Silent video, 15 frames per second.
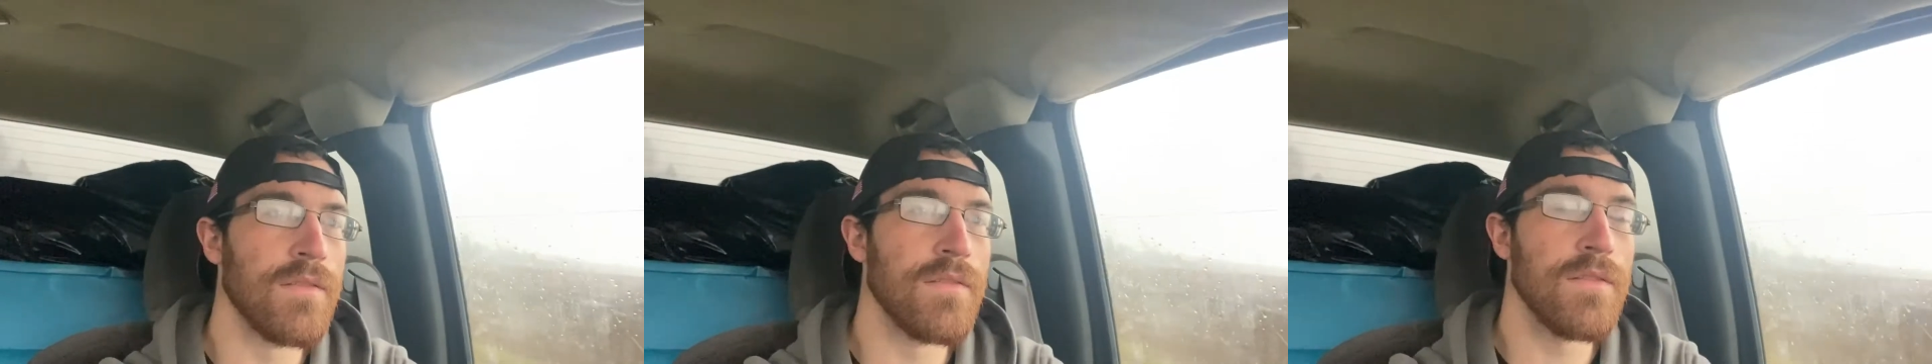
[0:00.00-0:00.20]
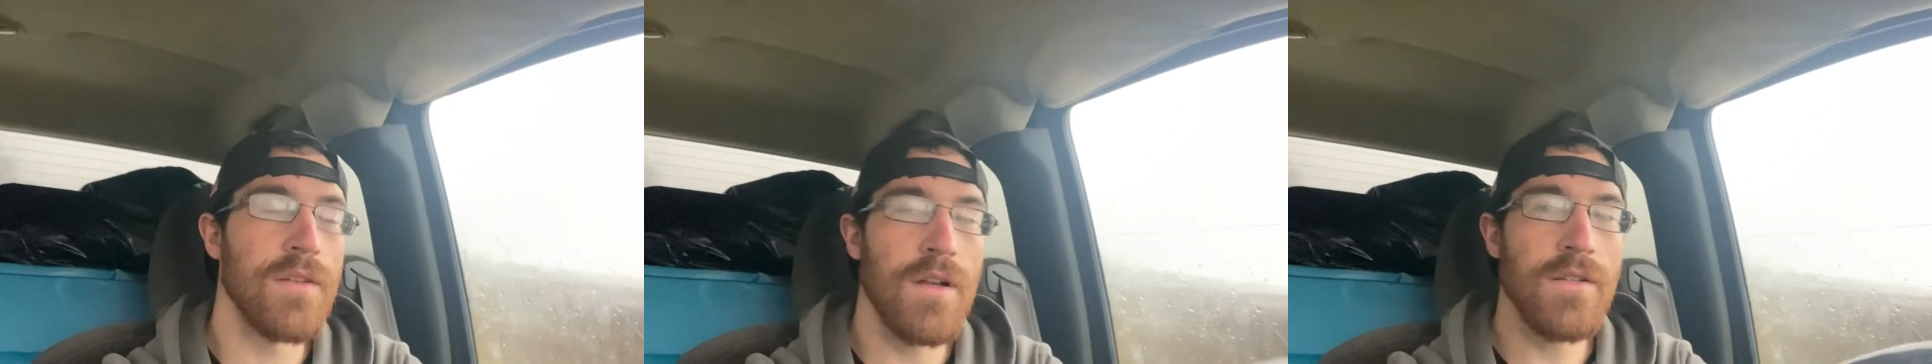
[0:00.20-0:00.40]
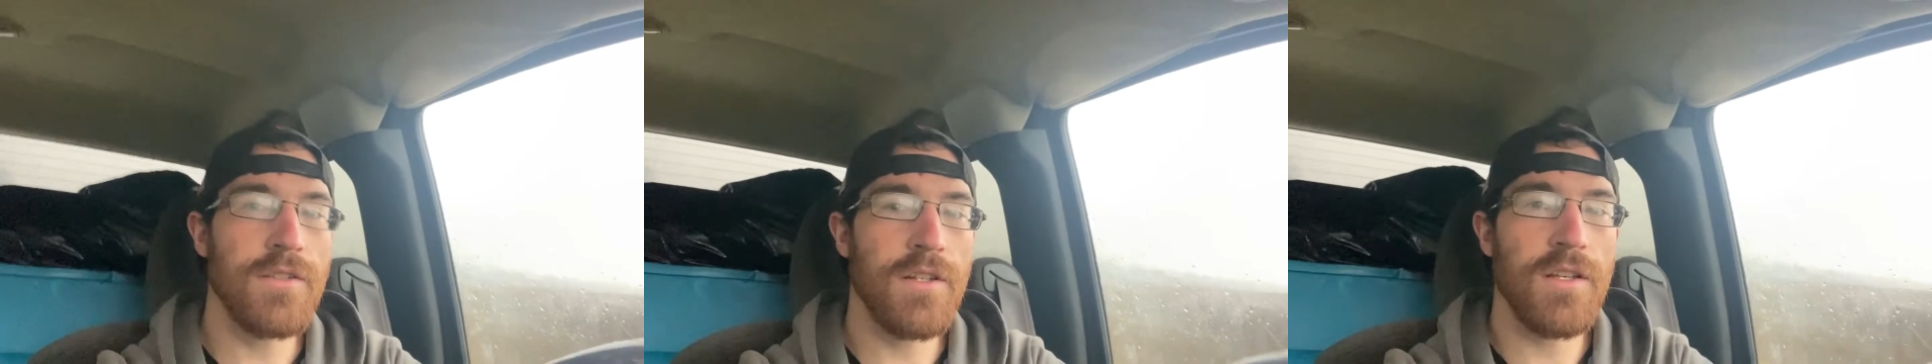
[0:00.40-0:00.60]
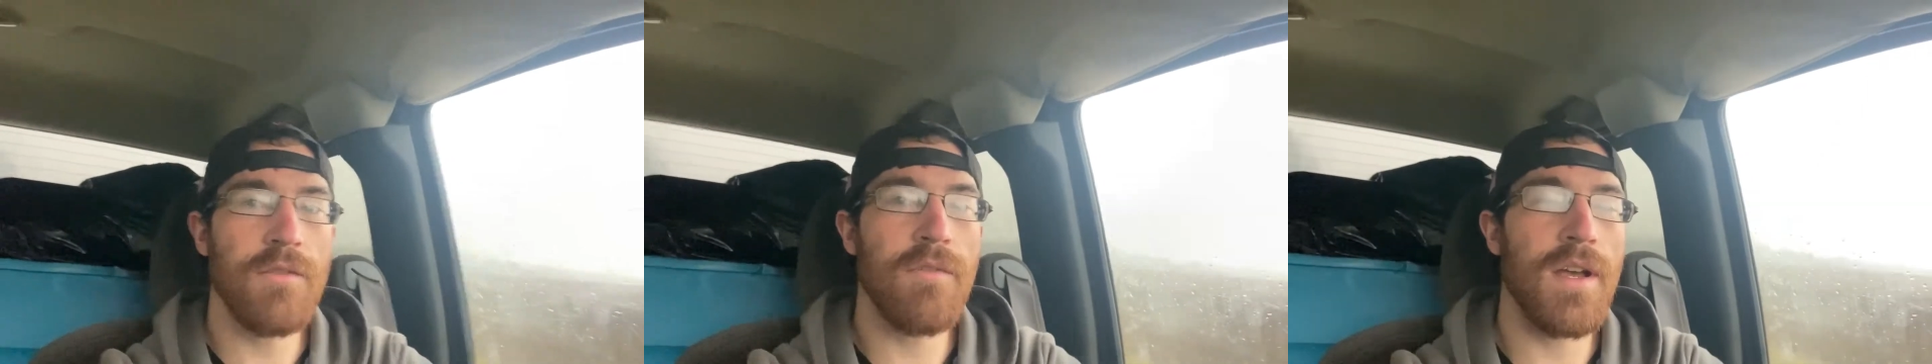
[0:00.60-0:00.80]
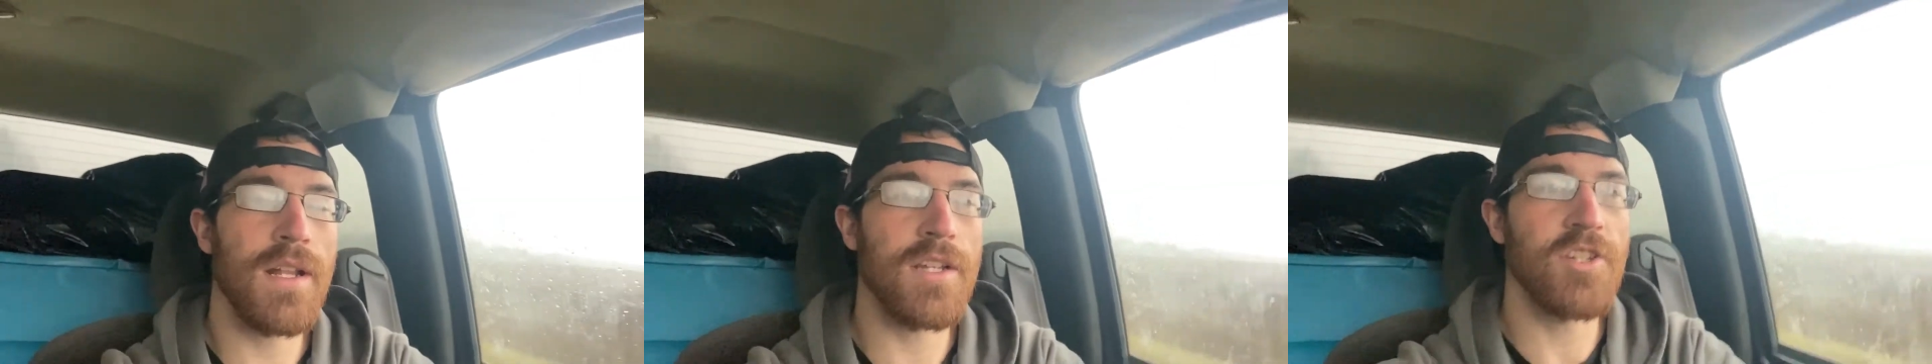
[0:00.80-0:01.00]
You're also going to
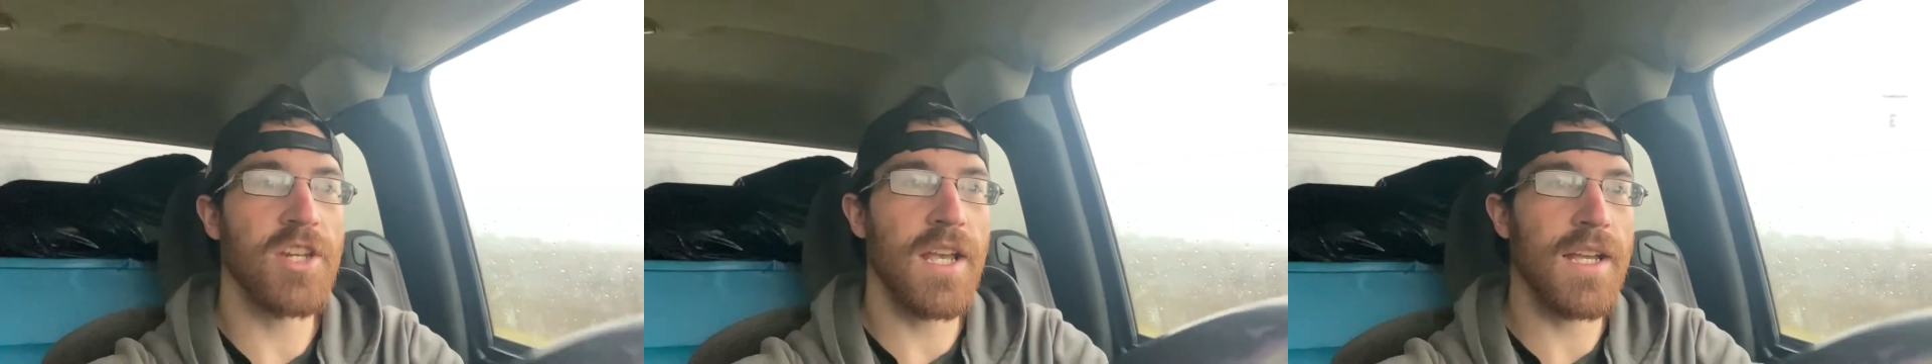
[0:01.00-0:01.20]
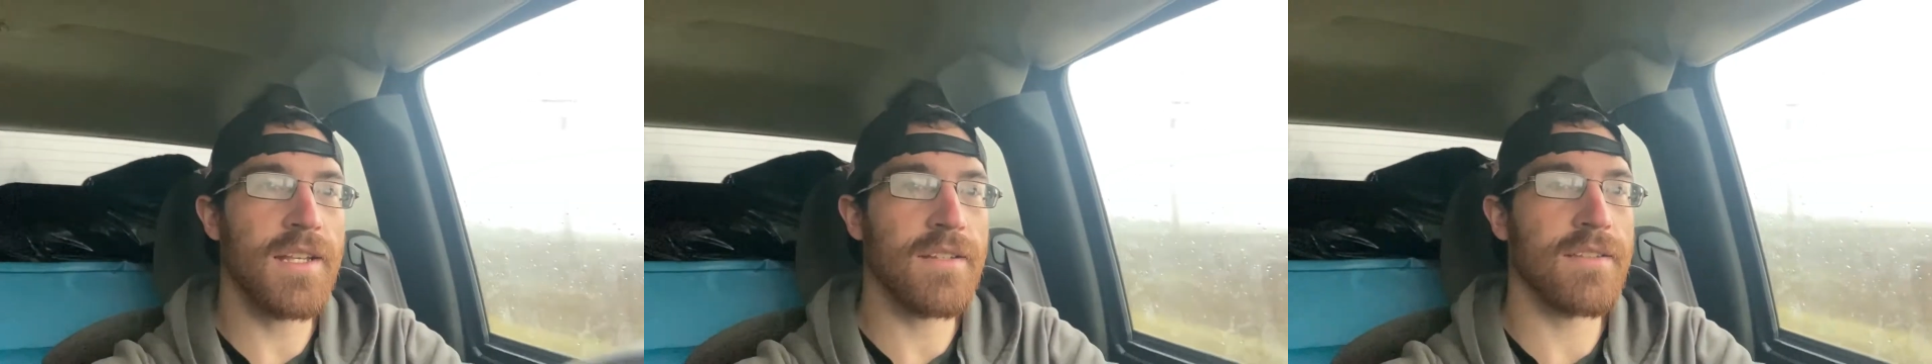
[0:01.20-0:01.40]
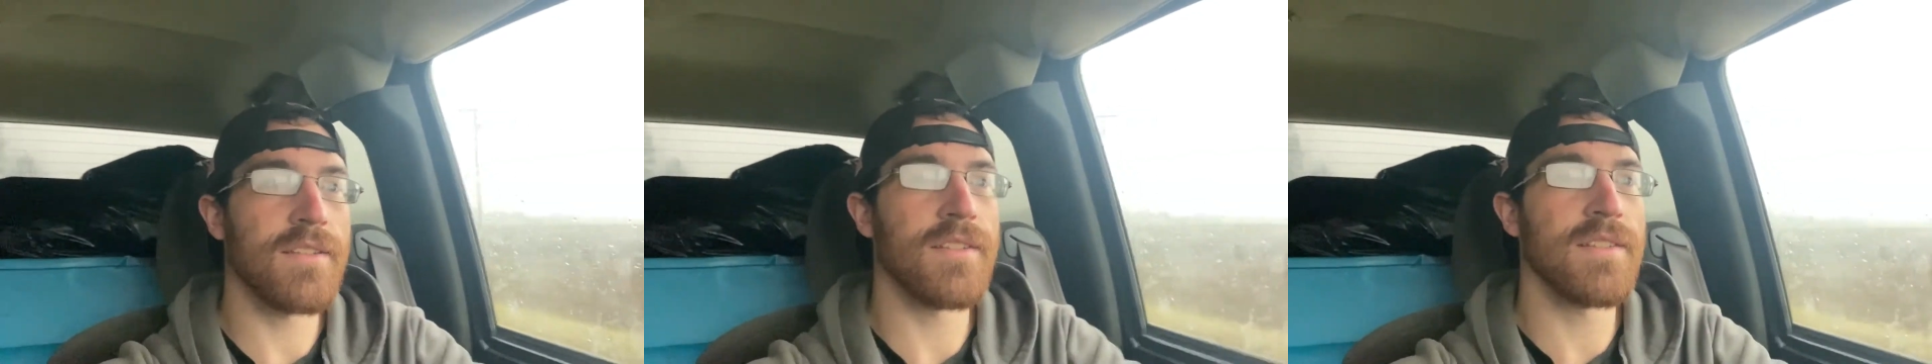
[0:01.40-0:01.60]
want to check to